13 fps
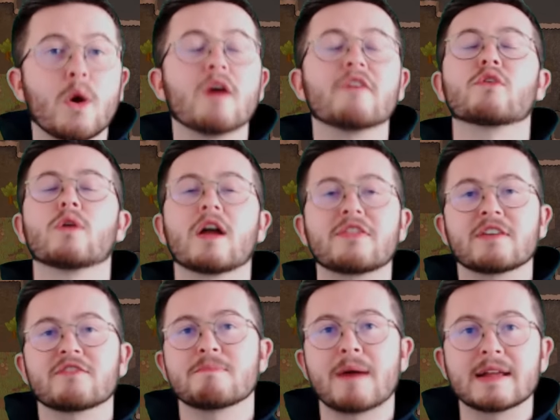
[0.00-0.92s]
overall, I
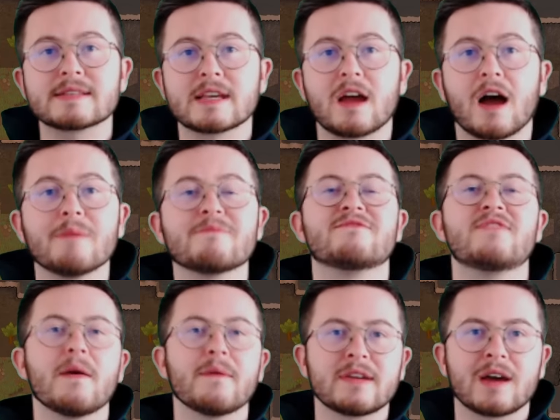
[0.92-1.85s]
think for balancing, I'm
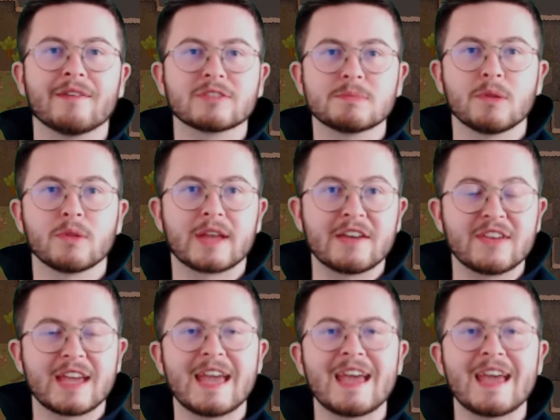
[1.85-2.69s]
very comfortable giving it